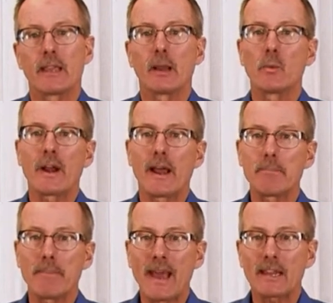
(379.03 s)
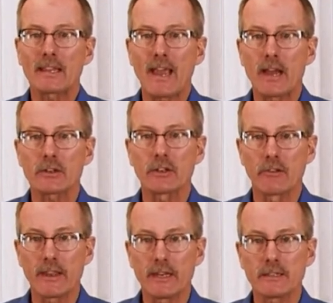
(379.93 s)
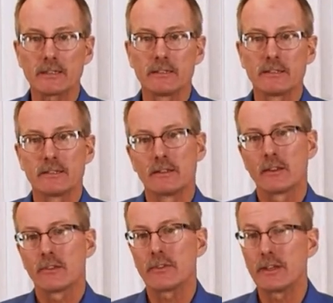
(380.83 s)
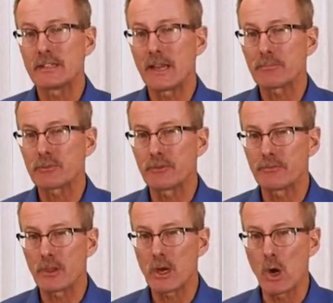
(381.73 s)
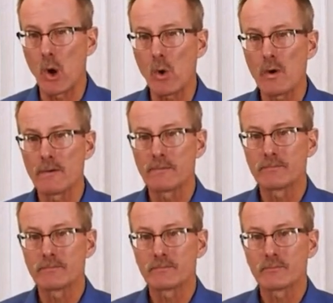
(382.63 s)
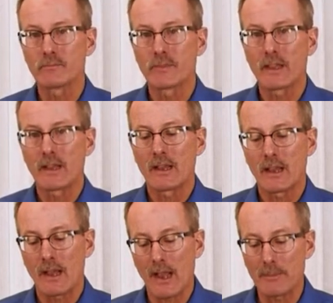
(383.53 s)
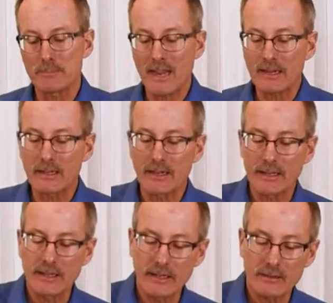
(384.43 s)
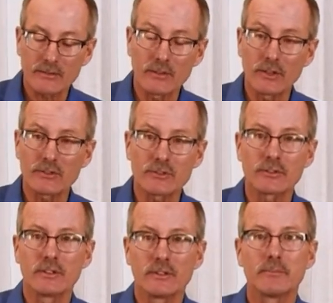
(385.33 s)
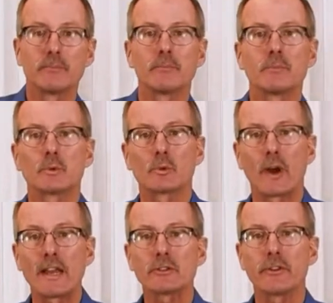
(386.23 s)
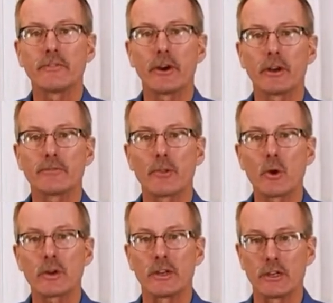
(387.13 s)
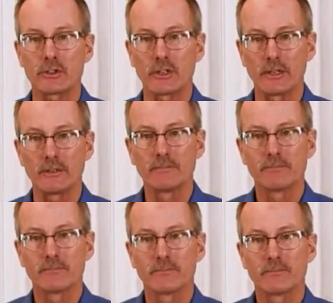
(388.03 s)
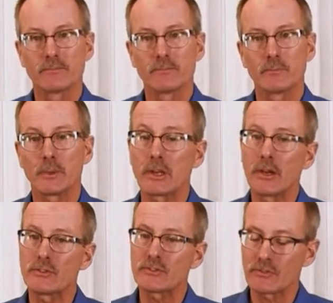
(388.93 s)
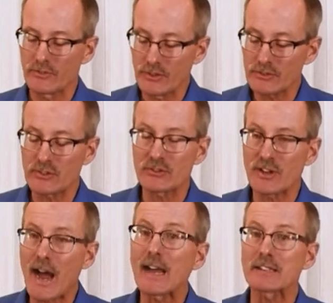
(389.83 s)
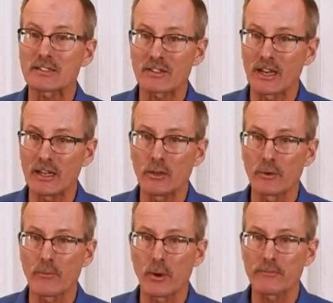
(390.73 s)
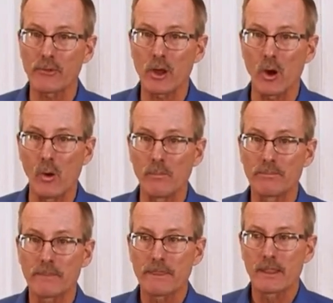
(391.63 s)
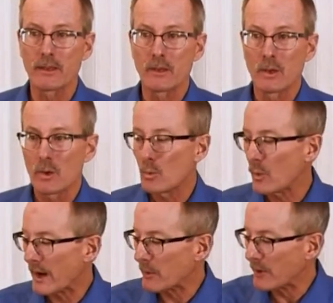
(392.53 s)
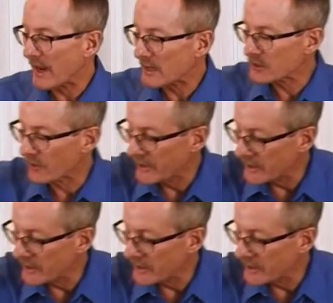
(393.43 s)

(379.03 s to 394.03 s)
And when I back calculate the depth of flow, I'm not going to get this gradually varied flow condition because this is not steady uniform flow. What I would actually